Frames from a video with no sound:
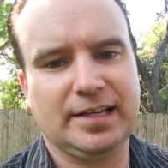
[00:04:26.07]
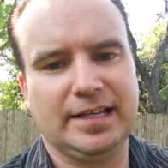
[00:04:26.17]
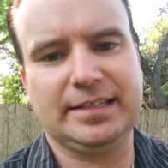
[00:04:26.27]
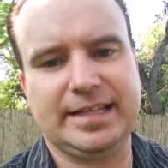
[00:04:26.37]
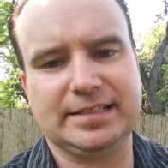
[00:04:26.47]

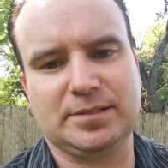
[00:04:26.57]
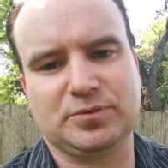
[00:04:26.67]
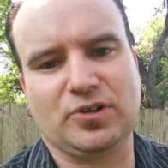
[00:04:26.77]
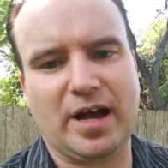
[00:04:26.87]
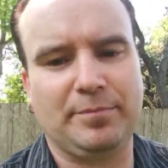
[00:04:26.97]
Hit that
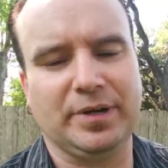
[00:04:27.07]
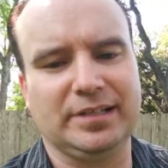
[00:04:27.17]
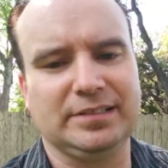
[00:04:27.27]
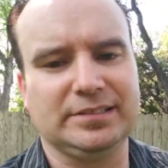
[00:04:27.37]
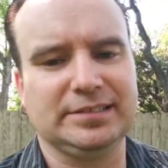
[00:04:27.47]
subscribe
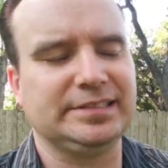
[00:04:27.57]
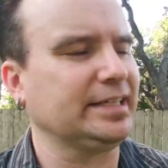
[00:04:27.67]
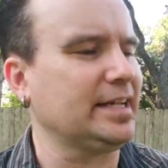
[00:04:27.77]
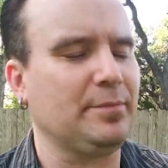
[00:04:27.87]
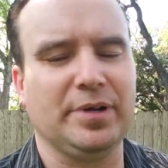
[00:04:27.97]
button,
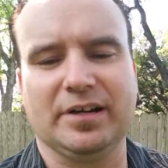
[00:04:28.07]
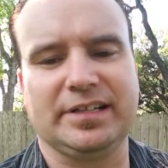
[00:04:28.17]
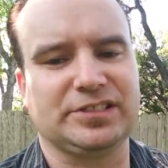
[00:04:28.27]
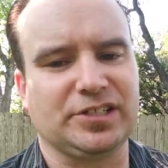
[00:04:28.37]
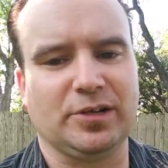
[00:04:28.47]
ding that bell,
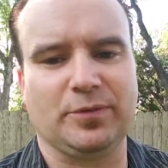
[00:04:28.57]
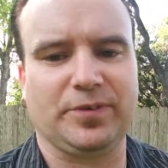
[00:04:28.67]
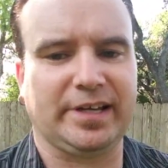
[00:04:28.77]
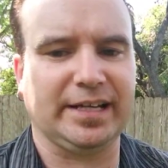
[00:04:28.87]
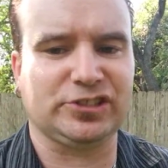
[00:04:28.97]
get your
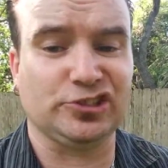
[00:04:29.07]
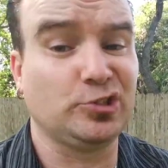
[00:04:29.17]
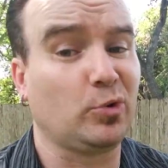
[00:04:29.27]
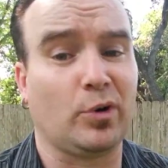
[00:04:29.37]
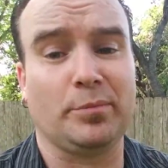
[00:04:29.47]
notifications.
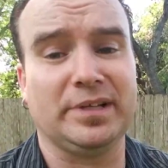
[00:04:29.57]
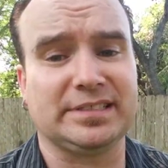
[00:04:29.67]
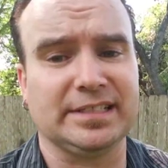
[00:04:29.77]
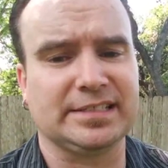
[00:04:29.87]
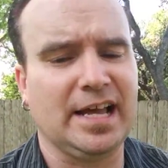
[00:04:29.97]
You don't want to miss
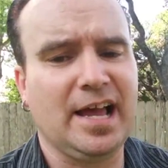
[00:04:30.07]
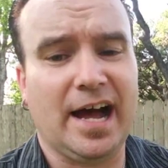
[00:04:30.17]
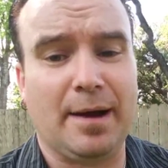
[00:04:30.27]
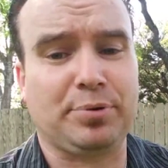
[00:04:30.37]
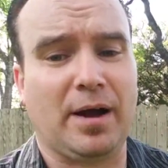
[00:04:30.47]
this.
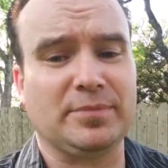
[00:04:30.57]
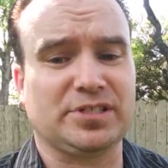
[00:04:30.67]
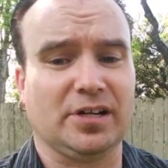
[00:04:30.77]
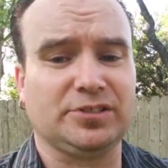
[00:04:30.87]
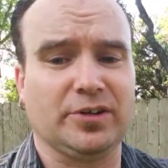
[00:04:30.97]
I promise
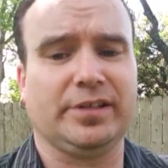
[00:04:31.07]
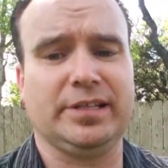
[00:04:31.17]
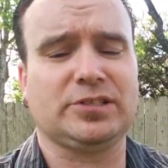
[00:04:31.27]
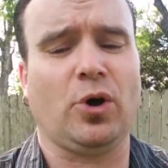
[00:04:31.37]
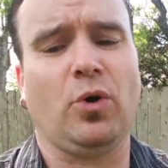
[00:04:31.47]
y'all, during
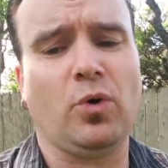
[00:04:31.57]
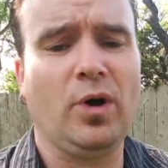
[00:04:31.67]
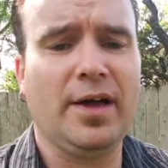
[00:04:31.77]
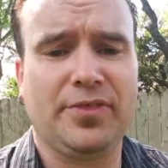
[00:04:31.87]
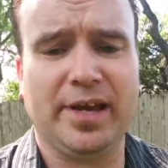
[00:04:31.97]
this whole
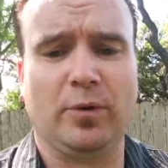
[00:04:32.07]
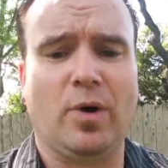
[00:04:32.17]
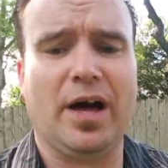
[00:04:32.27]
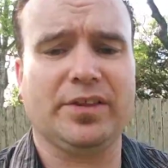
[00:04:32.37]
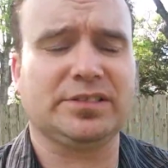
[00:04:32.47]
thing,
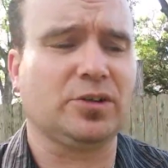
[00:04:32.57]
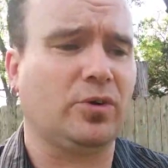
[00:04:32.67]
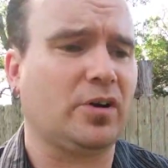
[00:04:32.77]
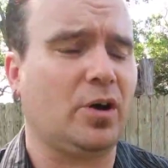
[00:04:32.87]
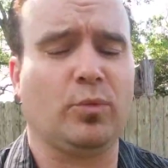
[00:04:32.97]
while this is
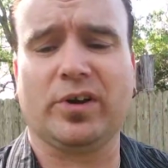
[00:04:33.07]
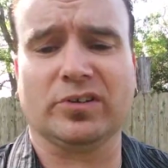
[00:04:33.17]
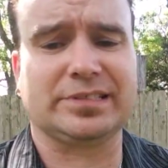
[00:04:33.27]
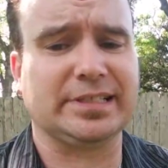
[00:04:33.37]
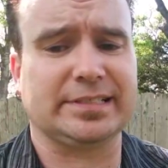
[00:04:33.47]
going on, we're
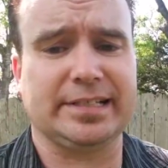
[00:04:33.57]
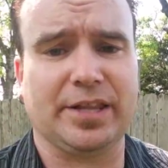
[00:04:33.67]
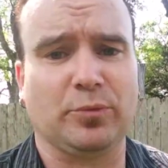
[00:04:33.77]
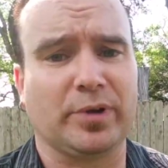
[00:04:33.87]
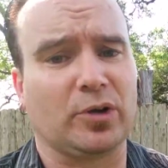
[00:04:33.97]
going to stick
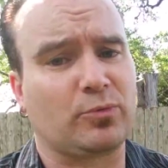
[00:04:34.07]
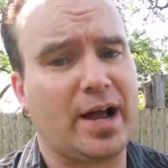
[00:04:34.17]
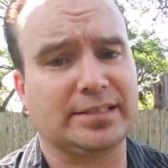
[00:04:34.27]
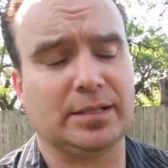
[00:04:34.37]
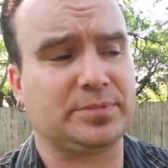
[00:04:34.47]
together and we're going to
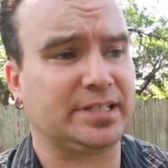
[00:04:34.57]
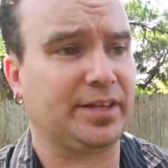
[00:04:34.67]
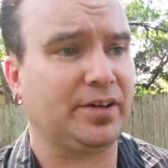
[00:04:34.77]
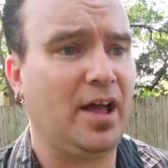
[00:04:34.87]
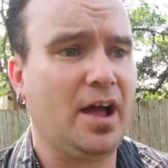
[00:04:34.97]
rise up
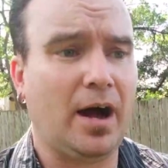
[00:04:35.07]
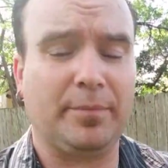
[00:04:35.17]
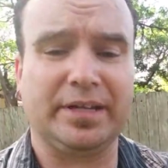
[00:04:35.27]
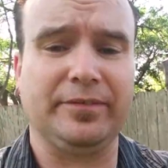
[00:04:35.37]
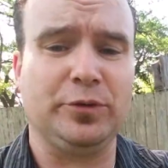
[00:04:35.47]
together. I'm
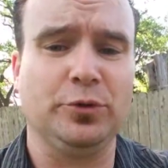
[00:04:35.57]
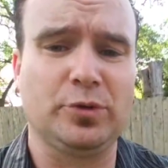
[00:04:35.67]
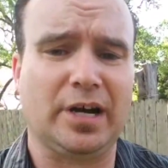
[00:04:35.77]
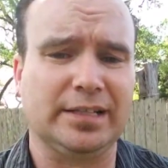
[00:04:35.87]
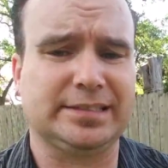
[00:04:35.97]
going to give you new
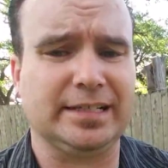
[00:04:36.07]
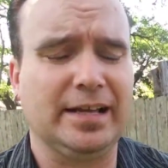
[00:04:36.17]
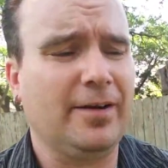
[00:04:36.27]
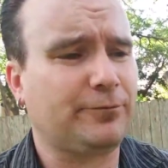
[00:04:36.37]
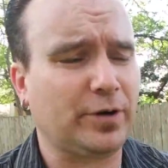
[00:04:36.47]
content,
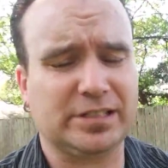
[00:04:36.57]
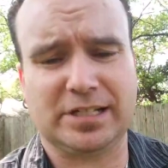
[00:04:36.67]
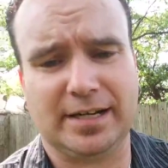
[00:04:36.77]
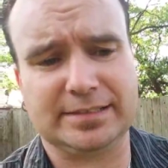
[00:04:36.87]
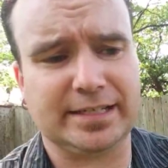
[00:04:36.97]
fresh
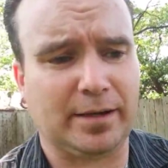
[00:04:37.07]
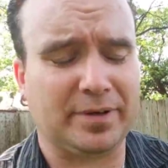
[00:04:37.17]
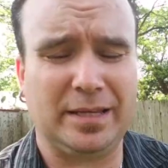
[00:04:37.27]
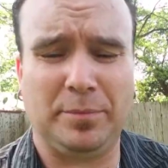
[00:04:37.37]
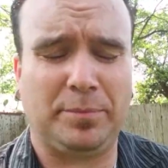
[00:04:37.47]
content. I'm
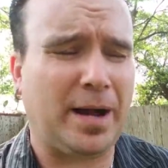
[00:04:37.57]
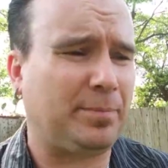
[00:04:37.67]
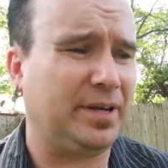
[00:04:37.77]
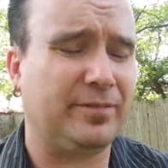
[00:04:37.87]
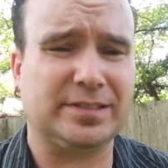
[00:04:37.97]
going to keep it
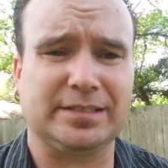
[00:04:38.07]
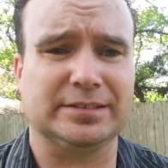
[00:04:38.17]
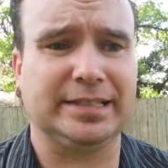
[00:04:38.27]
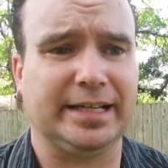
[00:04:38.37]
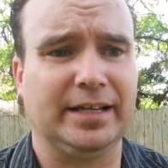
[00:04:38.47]
popping every
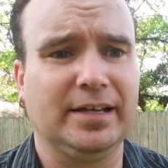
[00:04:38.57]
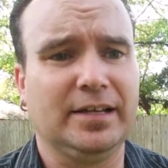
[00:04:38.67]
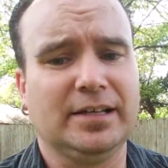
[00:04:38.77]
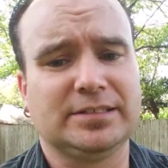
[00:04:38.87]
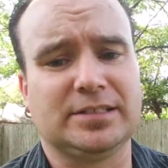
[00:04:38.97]
single day.
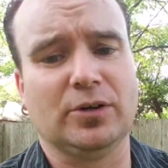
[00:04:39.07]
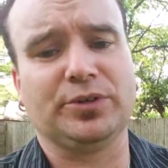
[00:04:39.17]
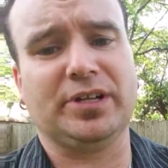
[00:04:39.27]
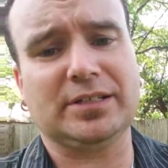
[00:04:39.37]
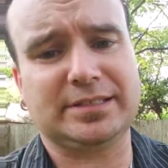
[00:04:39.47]
So
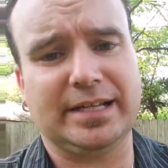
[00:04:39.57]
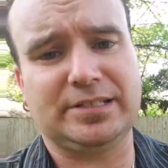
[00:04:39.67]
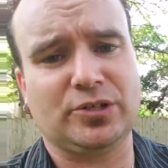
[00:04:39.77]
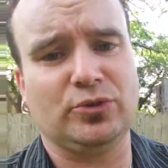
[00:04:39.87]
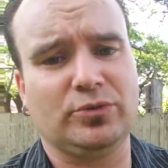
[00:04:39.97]
y'all stay
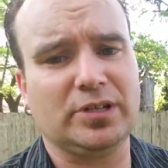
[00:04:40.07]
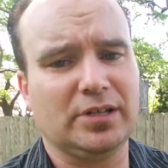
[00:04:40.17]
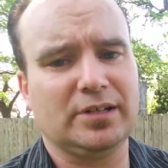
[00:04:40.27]
tuned.